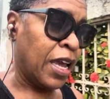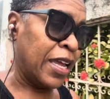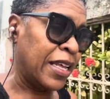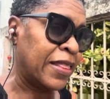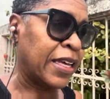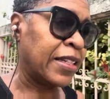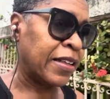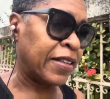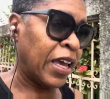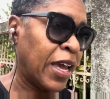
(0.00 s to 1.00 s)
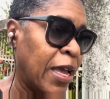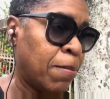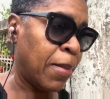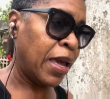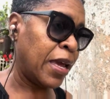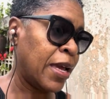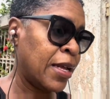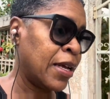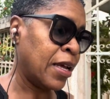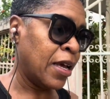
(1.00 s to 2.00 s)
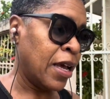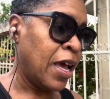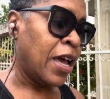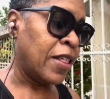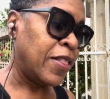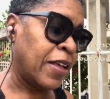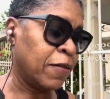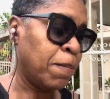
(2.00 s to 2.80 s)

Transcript: anything that's handmade that's